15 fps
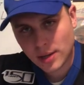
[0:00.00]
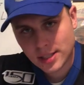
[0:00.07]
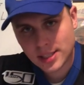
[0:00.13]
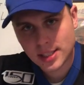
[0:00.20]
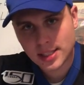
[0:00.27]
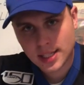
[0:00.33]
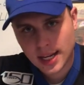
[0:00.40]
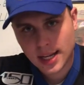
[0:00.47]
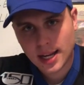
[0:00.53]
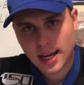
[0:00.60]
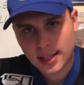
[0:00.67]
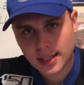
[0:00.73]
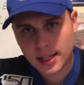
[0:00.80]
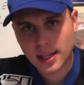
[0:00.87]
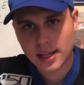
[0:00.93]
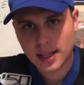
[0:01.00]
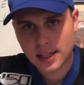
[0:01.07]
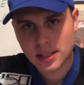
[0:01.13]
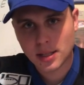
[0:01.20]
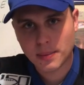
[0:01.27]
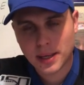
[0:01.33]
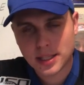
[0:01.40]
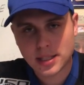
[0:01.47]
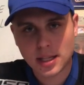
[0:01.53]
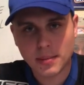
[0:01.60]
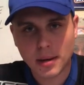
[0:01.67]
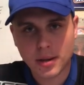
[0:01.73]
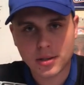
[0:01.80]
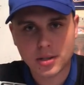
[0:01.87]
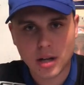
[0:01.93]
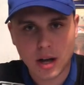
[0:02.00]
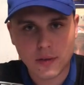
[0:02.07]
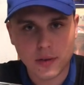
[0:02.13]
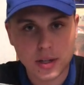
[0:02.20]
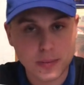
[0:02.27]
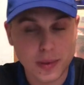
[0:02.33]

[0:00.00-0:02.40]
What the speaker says: NC State, I think is the best team out of this conference.